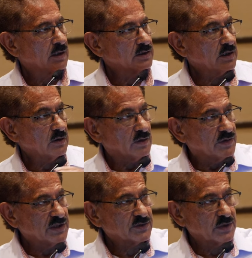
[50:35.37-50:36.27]
So
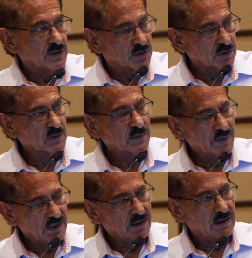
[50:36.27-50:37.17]
this one you can read
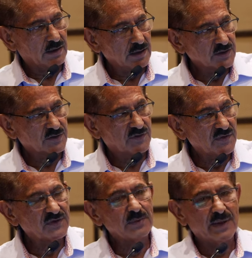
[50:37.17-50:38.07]
there's
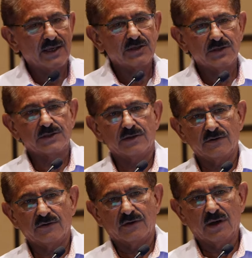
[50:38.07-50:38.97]
50 pages
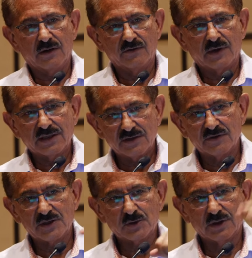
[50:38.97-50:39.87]
of, of
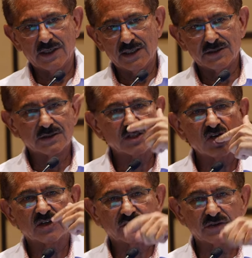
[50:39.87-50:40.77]
individual cases
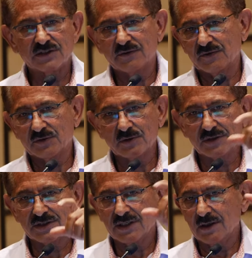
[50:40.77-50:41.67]
you have to sift through
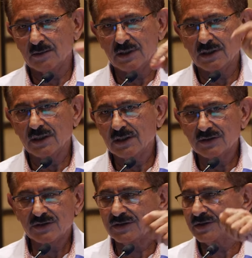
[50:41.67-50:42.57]
and you say, oh my
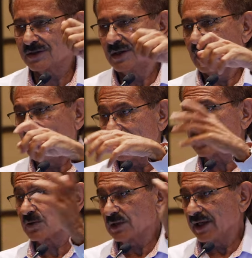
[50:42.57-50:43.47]
God, this is, and
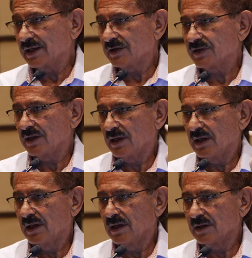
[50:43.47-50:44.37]
it's related to,
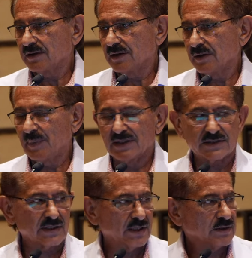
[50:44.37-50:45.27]
to the PET
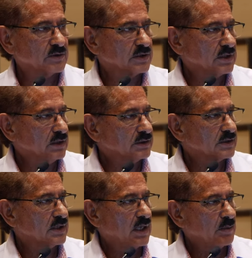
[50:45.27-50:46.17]
scan
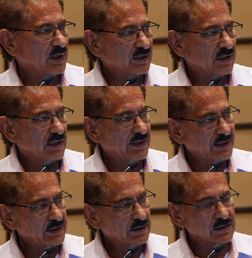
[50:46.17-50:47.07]
results. But
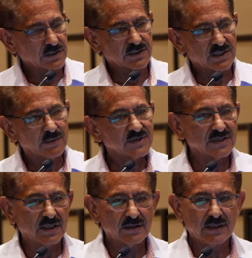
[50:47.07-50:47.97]
then there is a
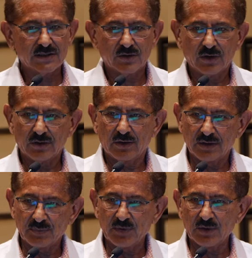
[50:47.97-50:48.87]
subset that's
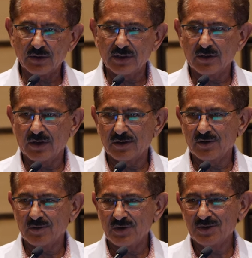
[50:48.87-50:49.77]
auto, purely
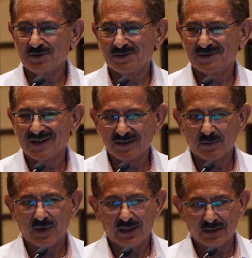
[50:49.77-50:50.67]
autoimmune on the
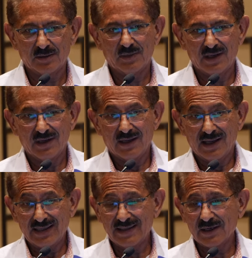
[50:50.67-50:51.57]
bottom,
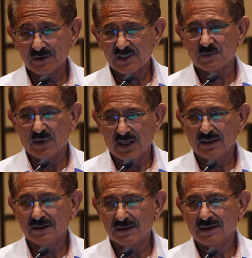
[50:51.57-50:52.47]
and they
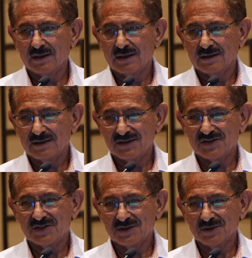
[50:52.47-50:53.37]
respond to
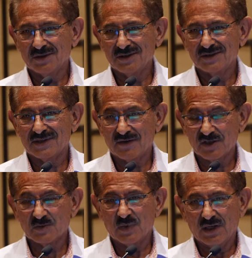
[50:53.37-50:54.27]
steroids, they
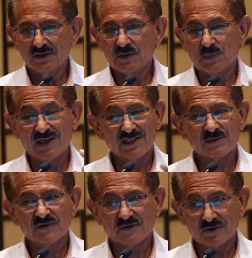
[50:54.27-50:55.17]
respond to
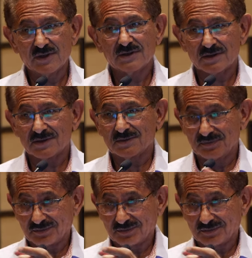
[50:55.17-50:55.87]
plasmapheresis.